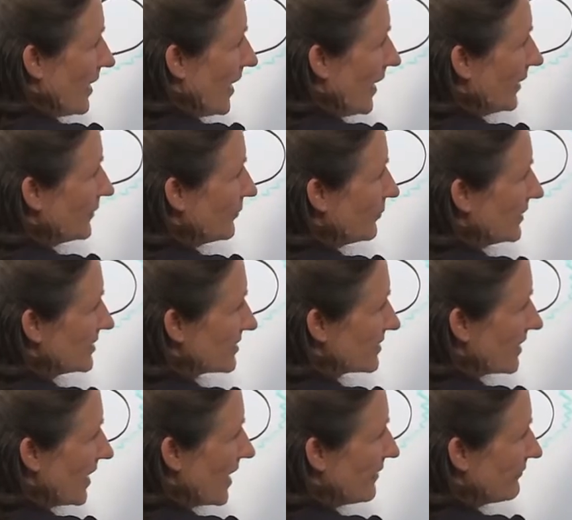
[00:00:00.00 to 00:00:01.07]
How do we
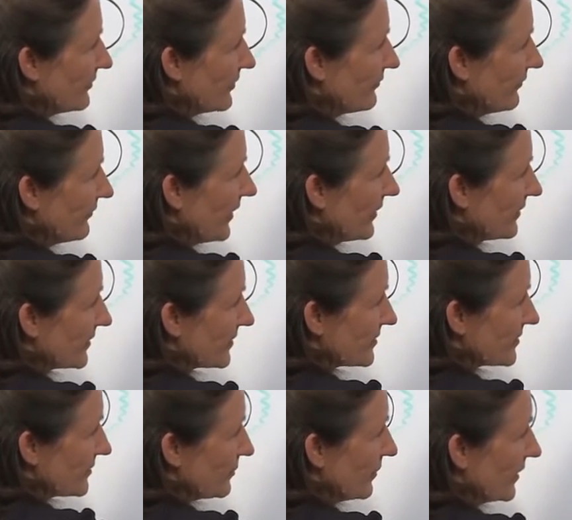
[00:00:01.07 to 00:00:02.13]
starve the
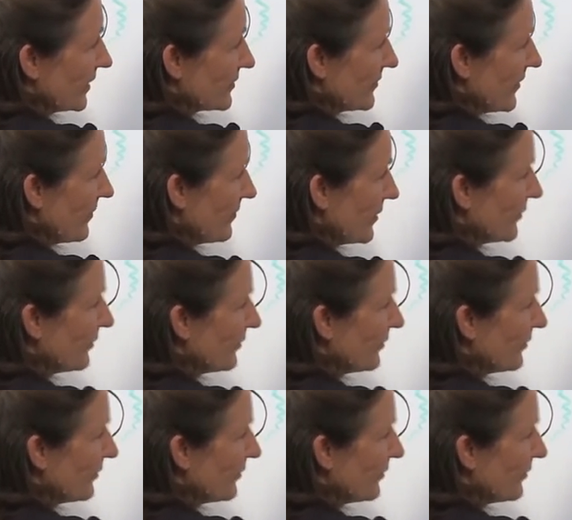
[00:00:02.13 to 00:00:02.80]
fungus? Well, it's very